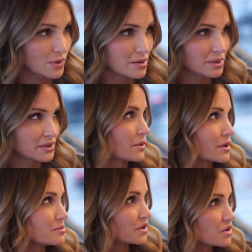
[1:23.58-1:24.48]
want to build. I want
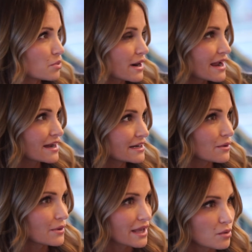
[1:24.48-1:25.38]
to build the brand. I
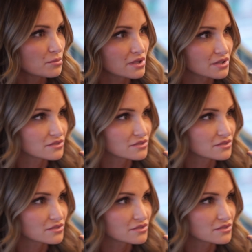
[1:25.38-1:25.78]
want to help build